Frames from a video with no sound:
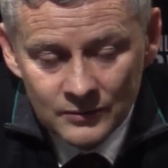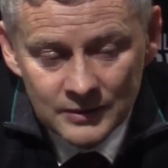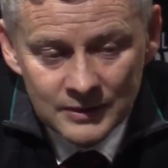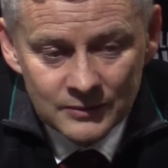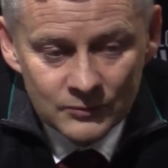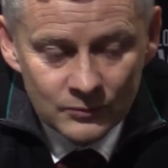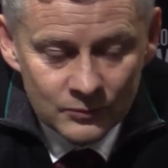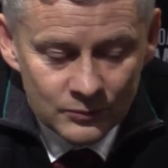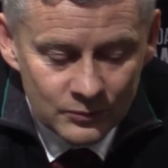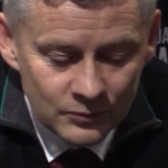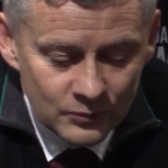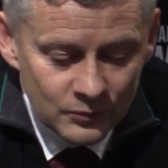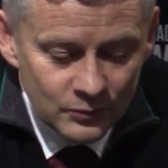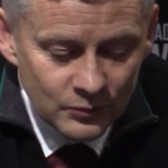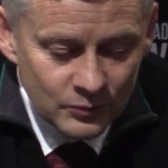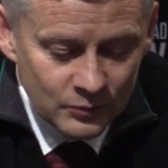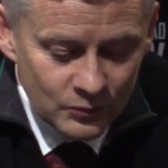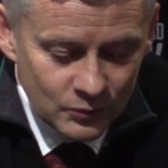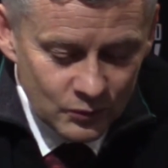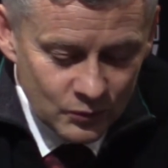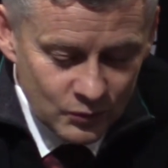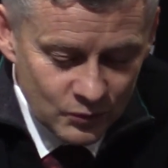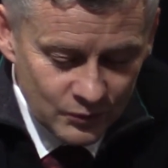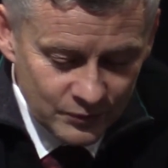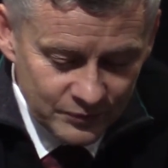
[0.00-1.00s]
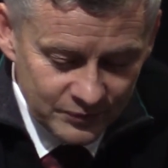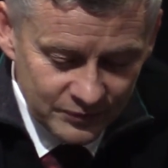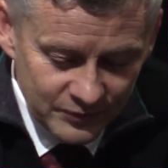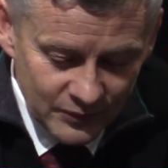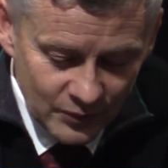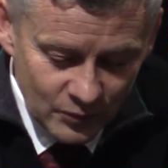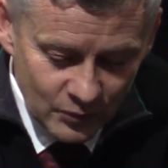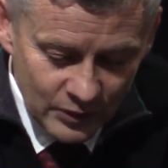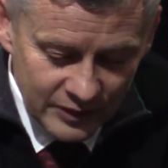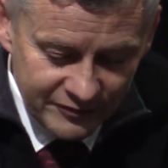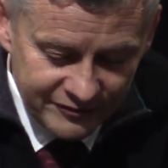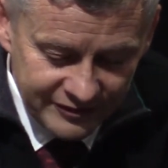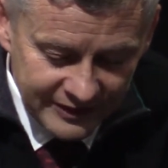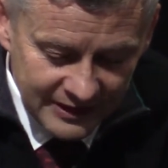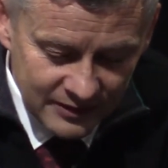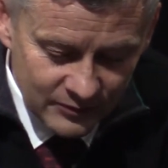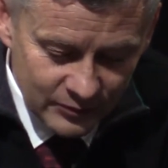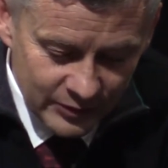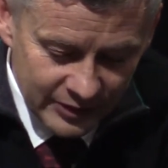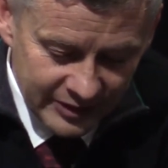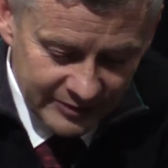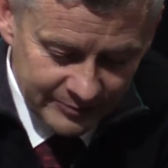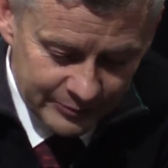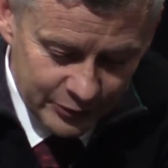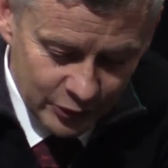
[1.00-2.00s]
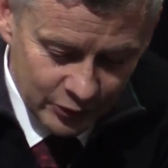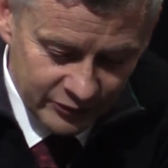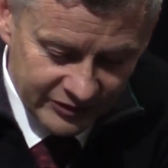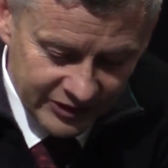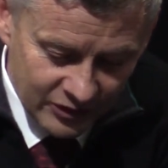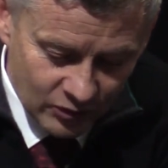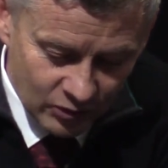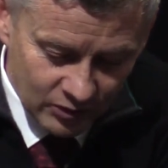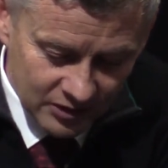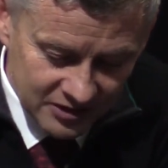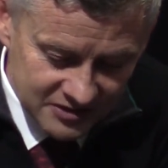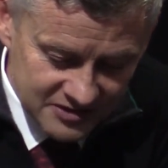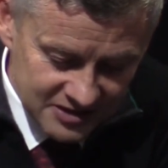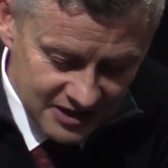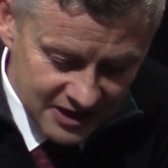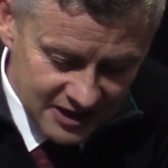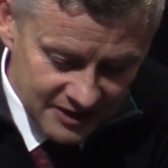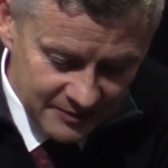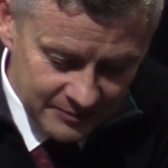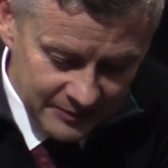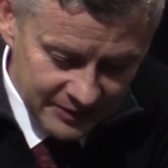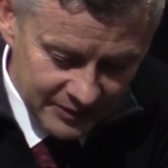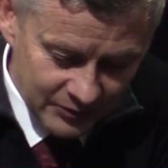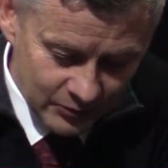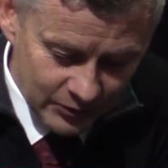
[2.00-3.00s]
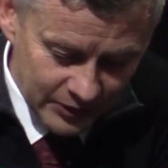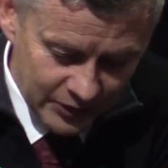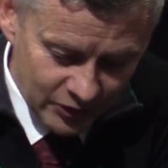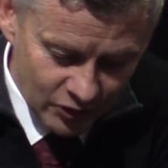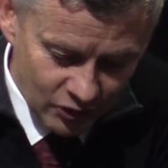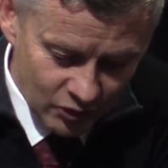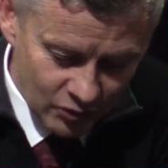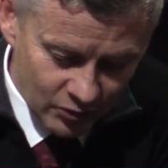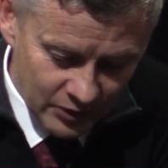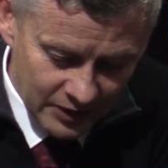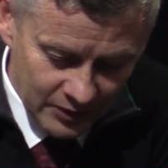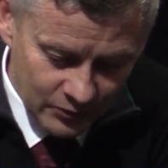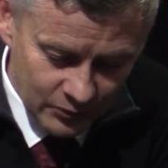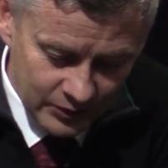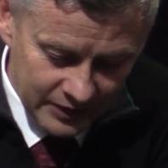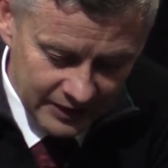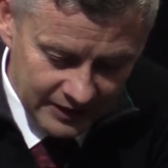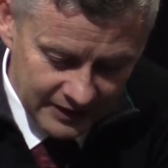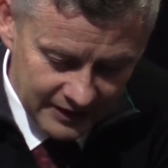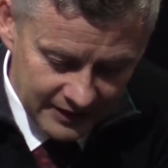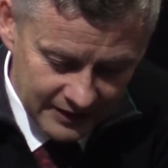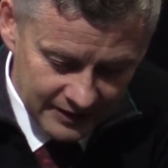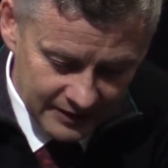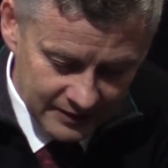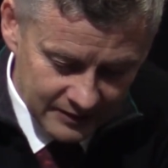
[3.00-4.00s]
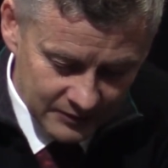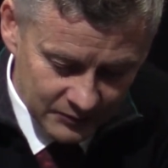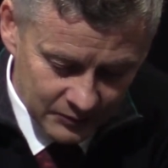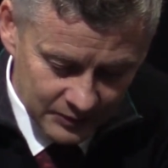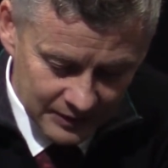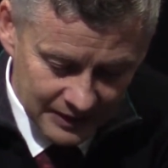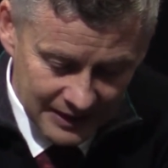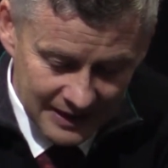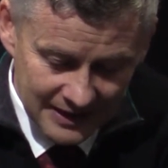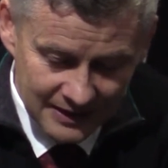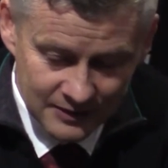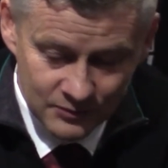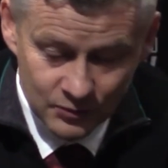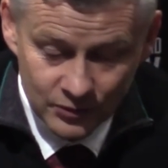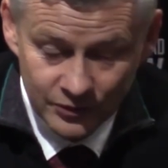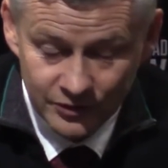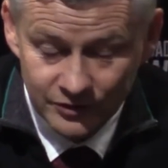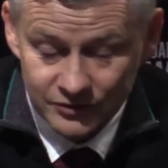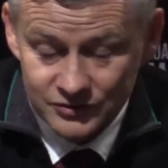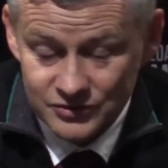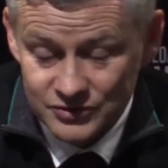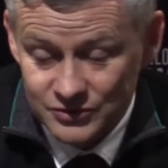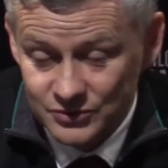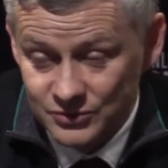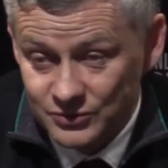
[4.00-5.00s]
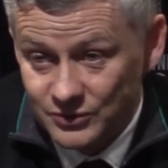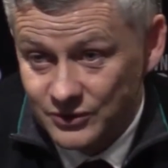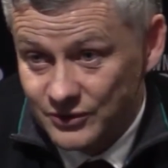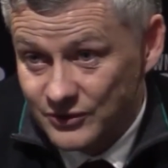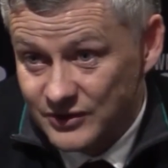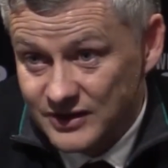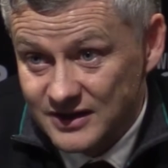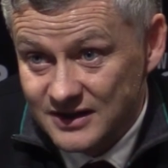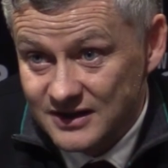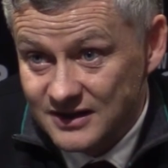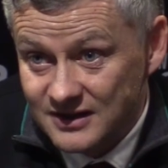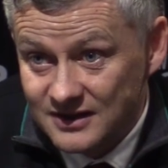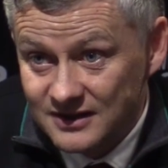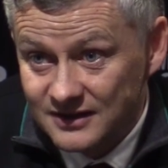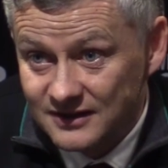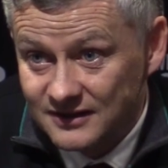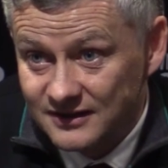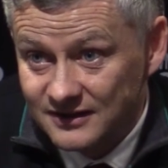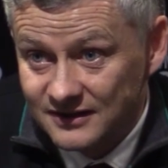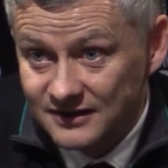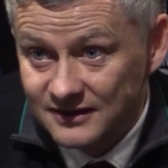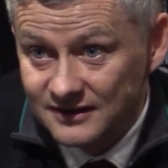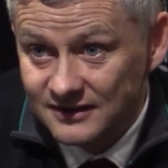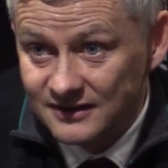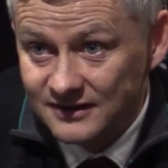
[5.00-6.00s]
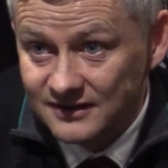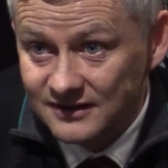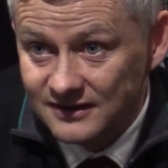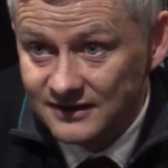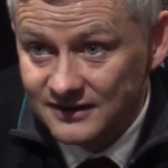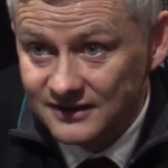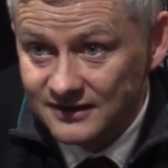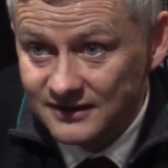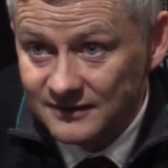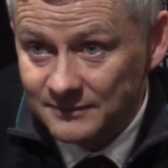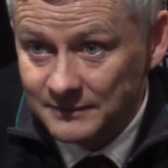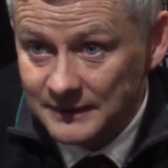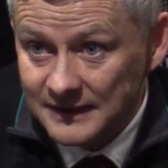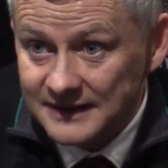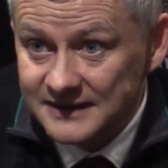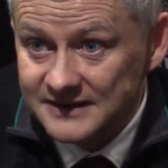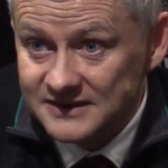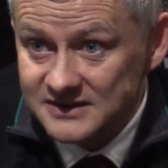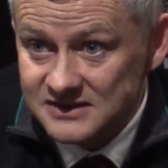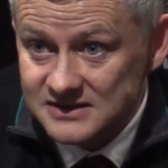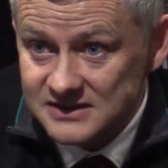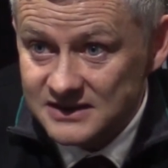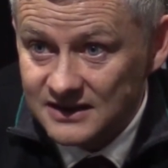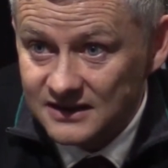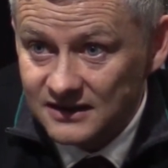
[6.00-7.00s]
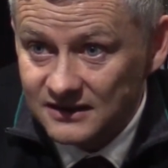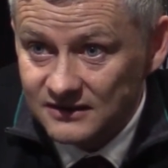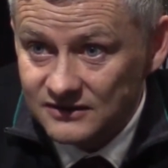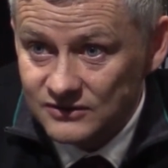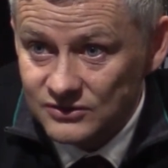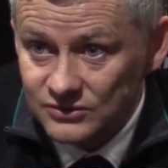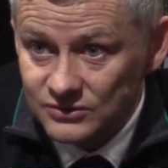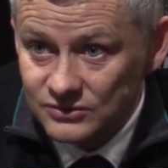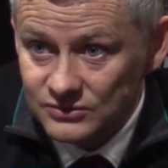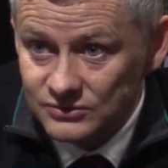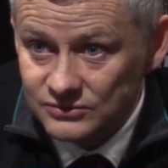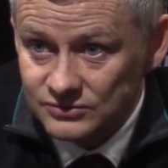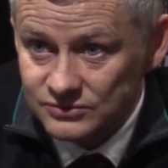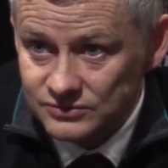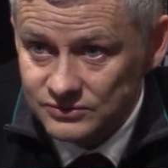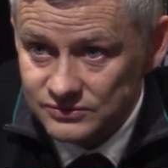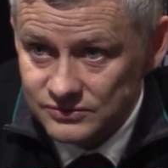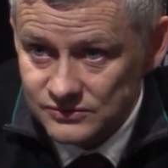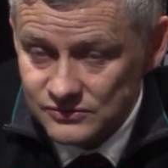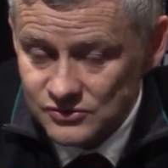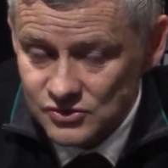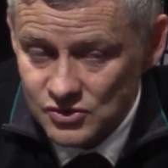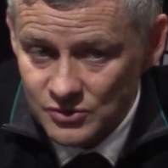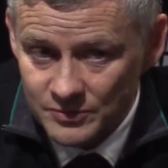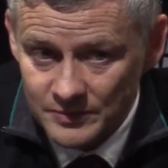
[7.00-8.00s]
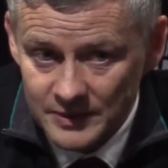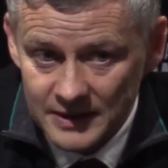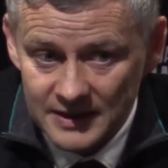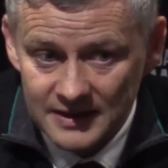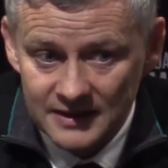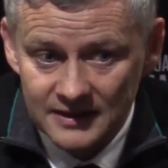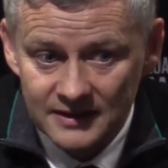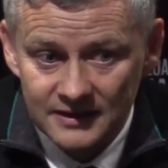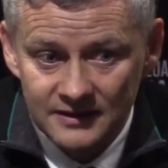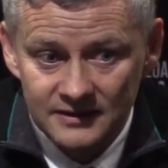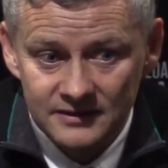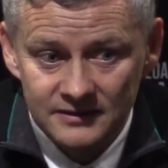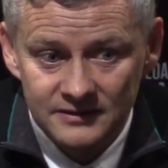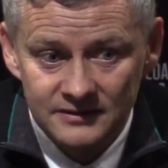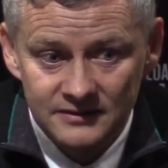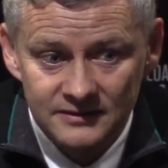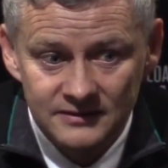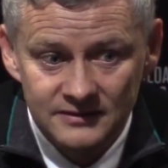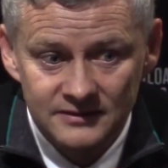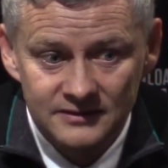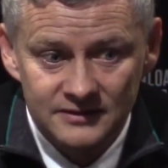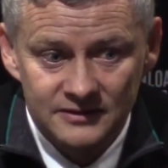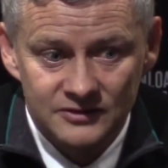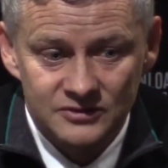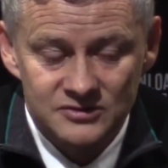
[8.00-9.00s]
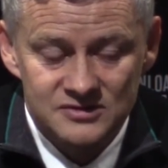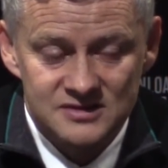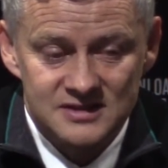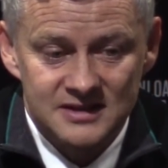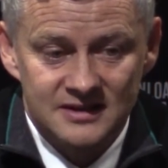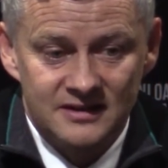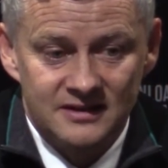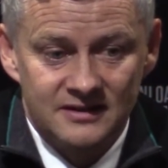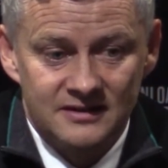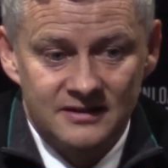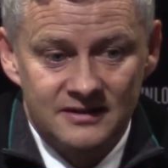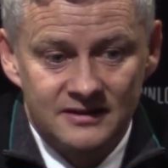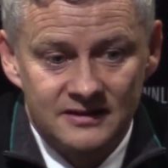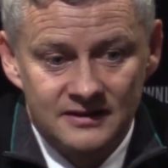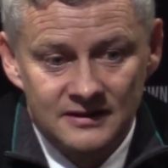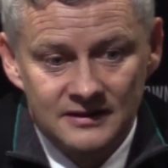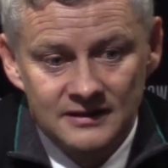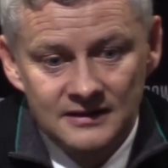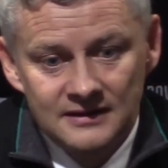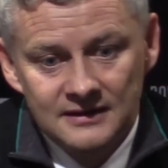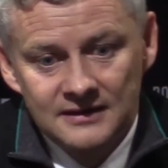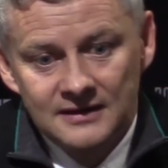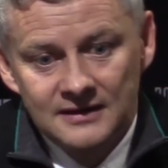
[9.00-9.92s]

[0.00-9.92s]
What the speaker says: Well, we feel we're improving all the time, and we know that we lack one or two, three players in to be considered a,